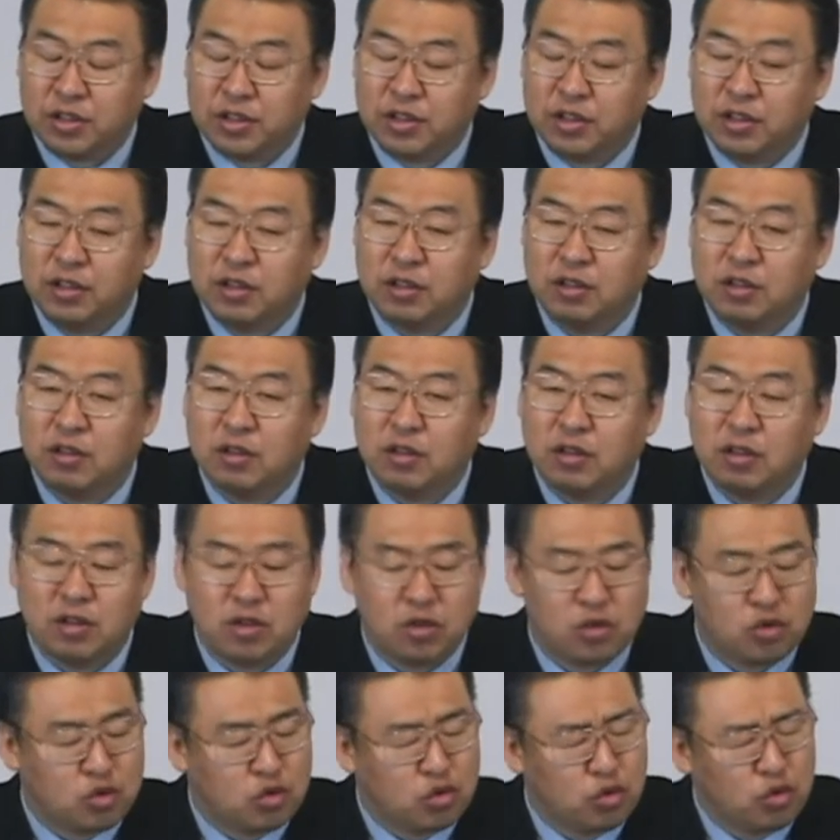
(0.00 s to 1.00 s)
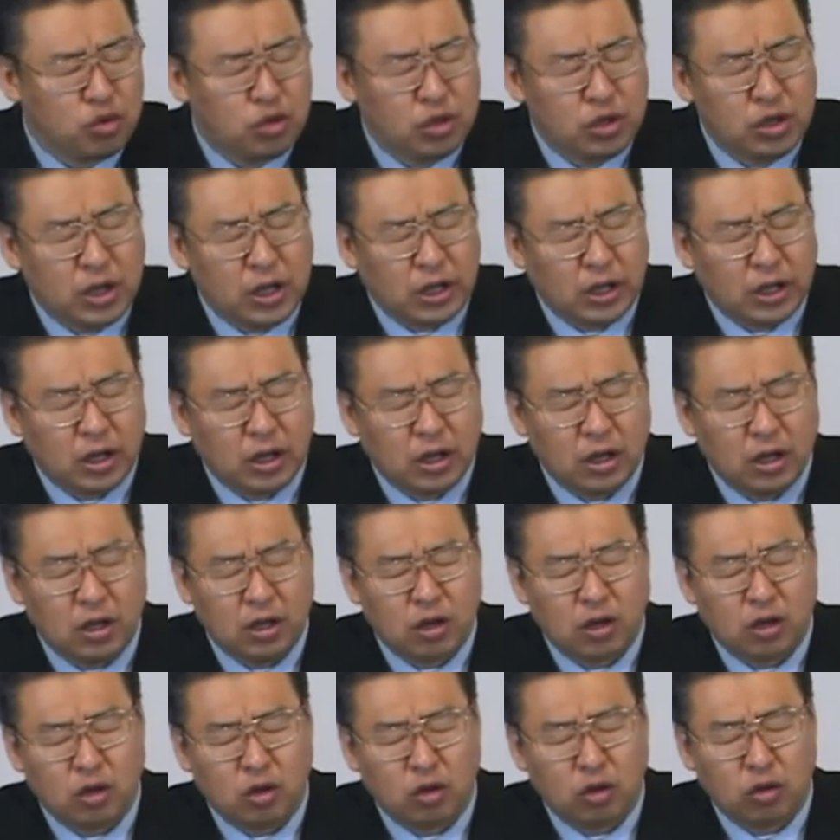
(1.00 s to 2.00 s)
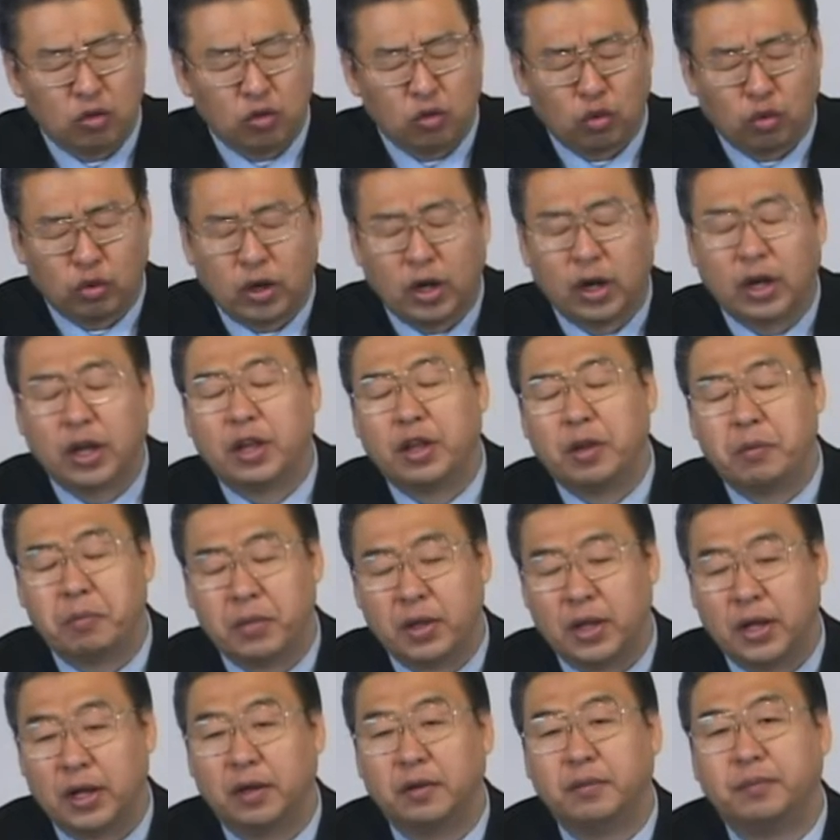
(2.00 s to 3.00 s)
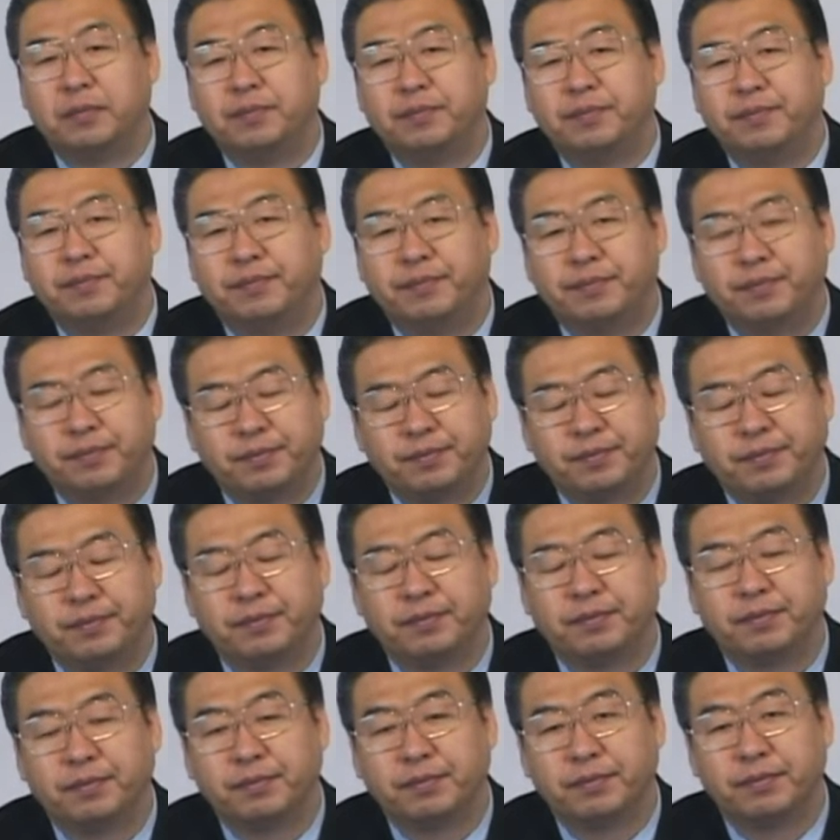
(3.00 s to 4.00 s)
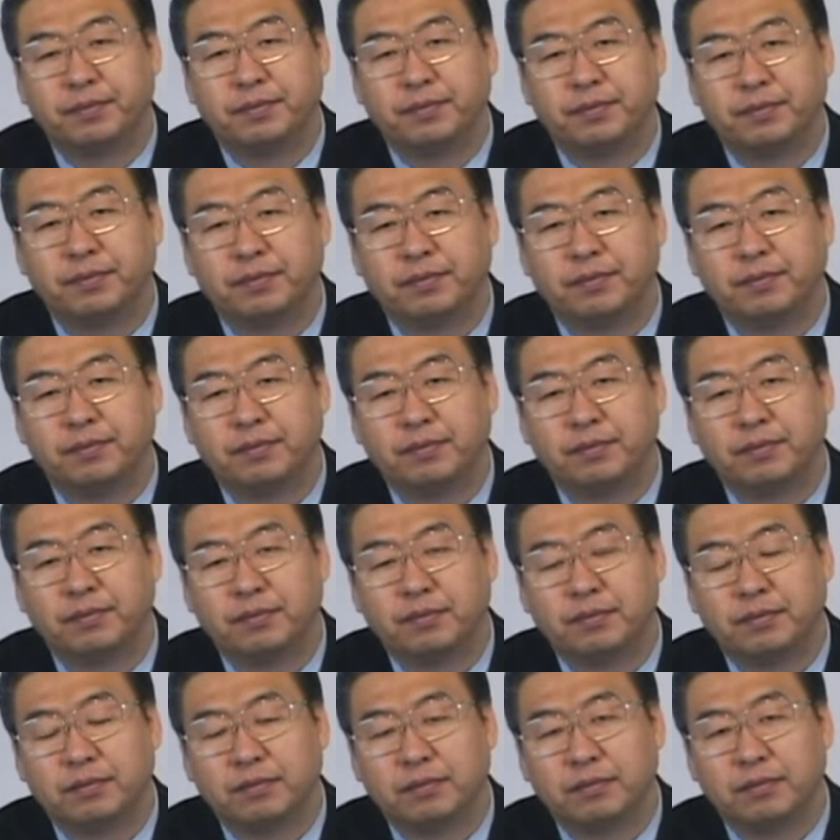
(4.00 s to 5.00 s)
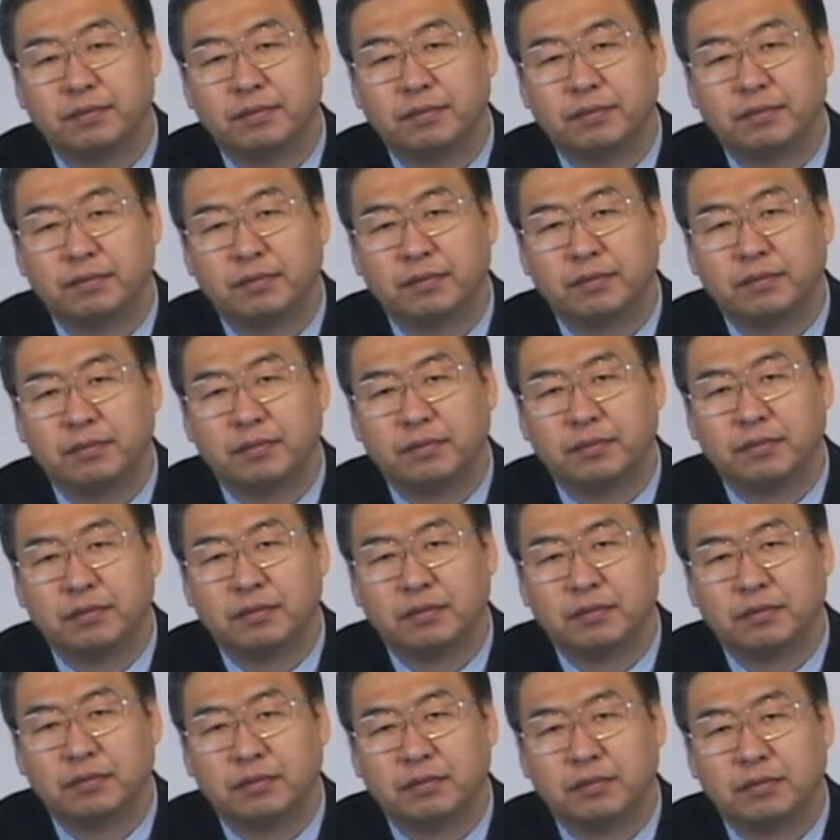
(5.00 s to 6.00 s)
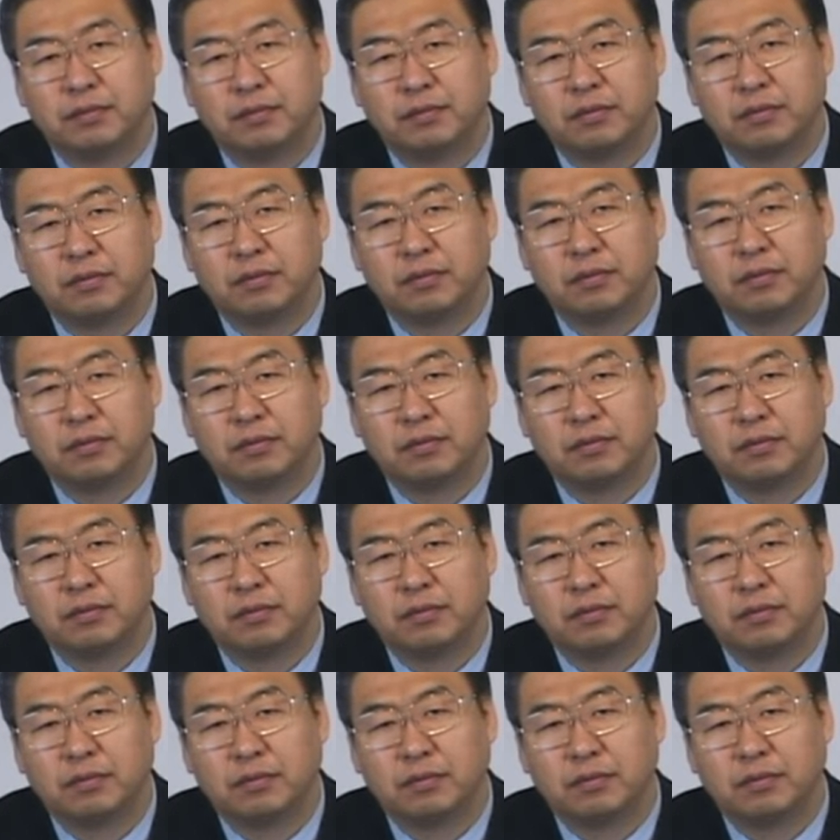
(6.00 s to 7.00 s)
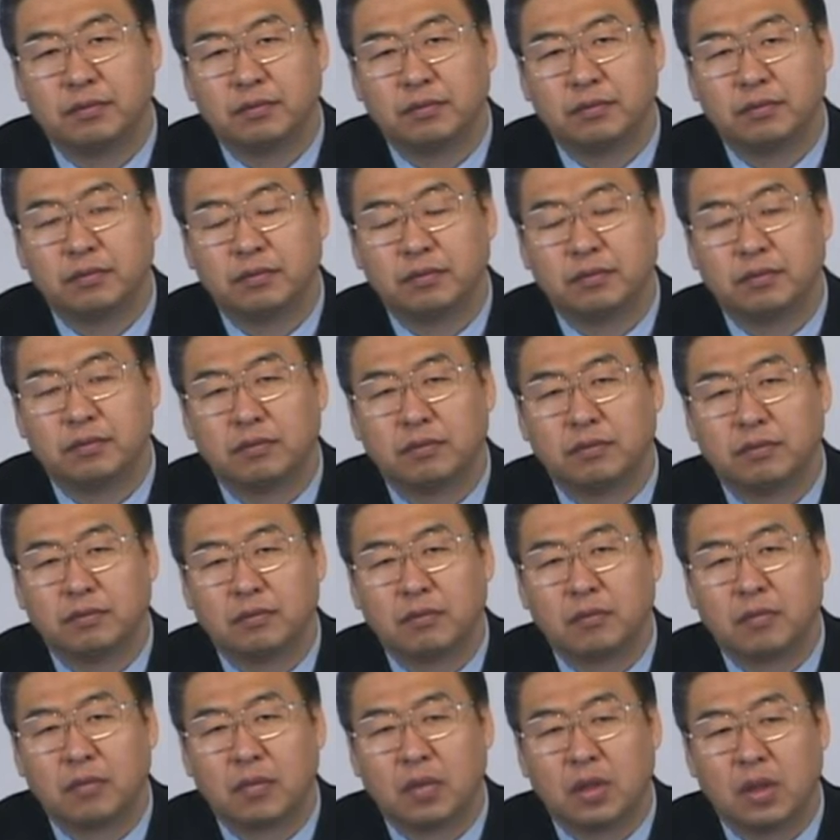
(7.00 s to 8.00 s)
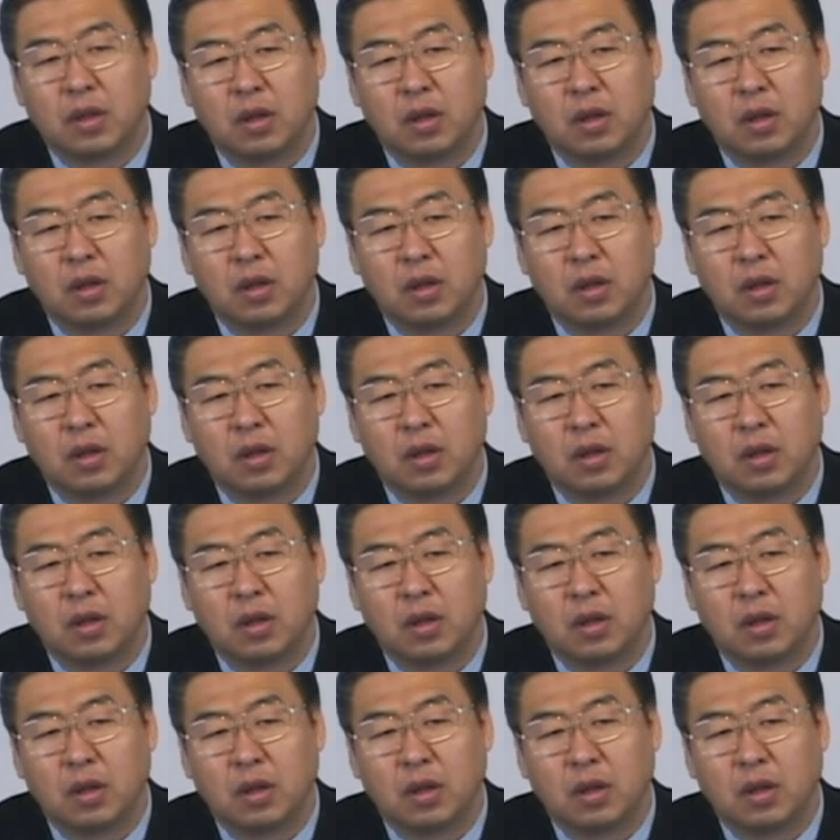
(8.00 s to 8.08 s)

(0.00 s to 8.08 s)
man sold his daughter as a slave, she was not to go free as a male slave.